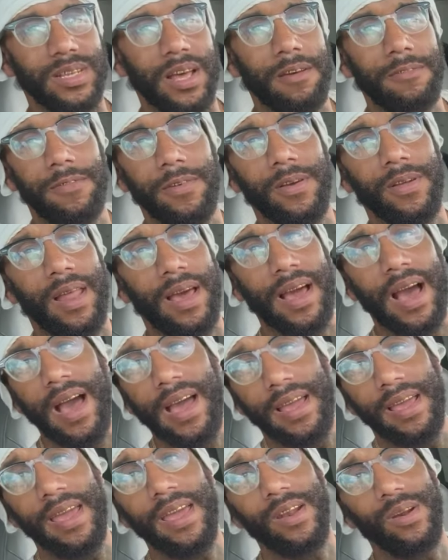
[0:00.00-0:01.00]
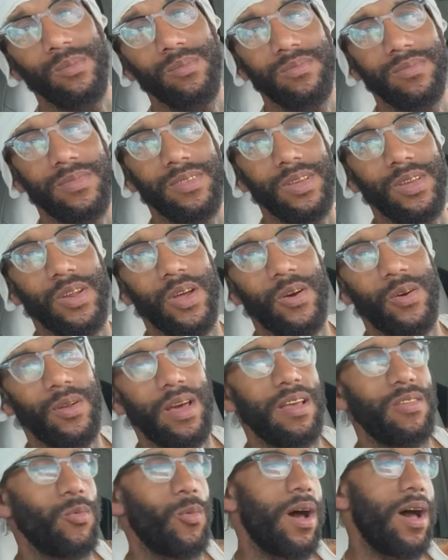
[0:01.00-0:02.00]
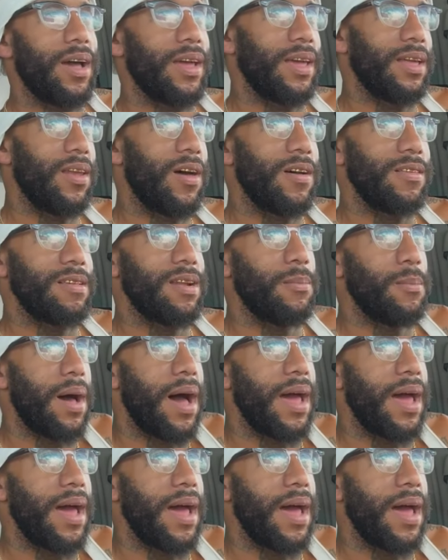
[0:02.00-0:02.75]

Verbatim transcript: I feel like I can hit them. You know, that's why I get lost in them.